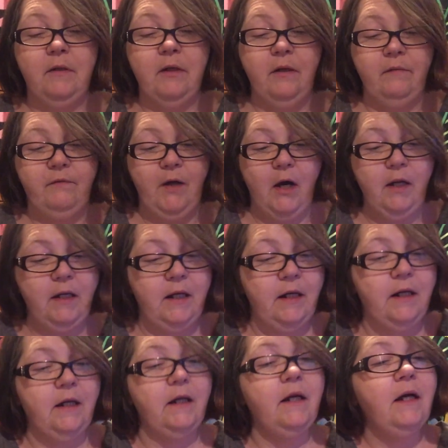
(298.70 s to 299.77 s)
could have done
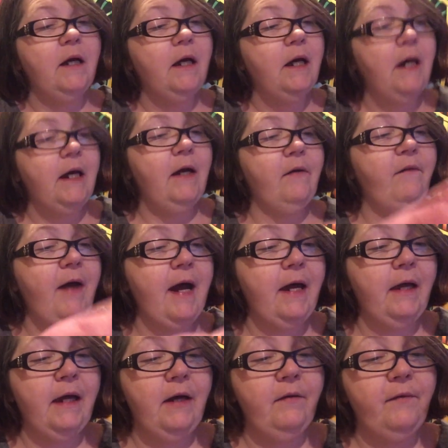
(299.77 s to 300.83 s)
it if
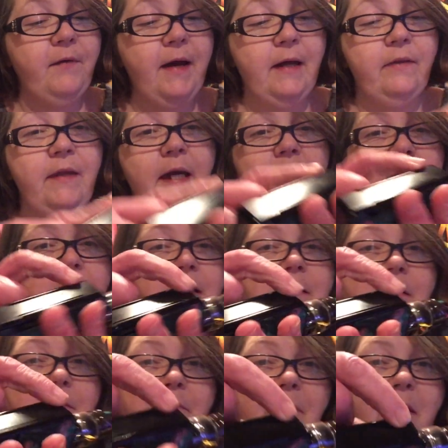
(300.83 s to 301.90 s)
had
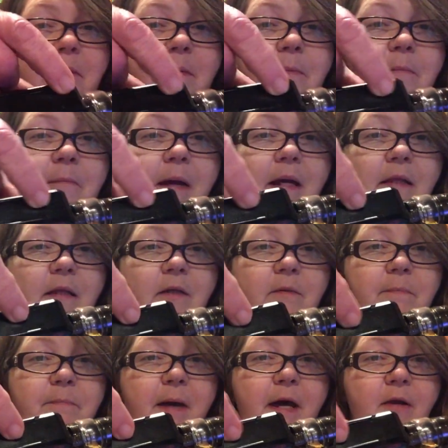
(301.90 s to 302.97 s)
they maybe made the
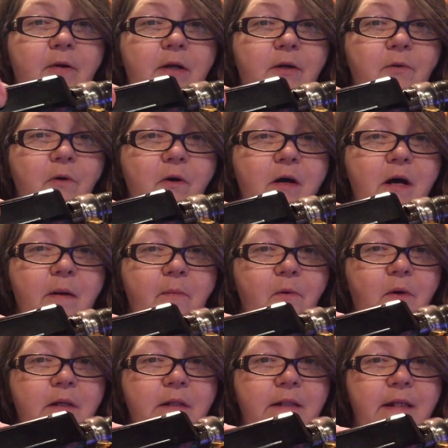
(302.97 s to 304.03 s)
battery door come
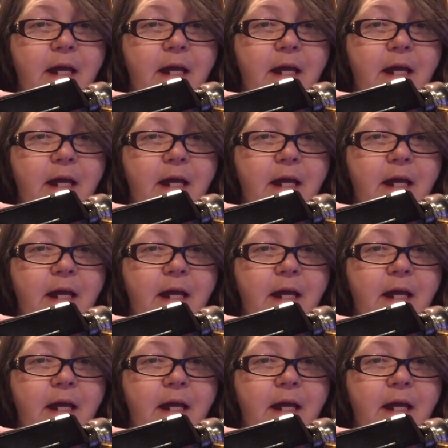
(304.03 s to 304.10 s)
on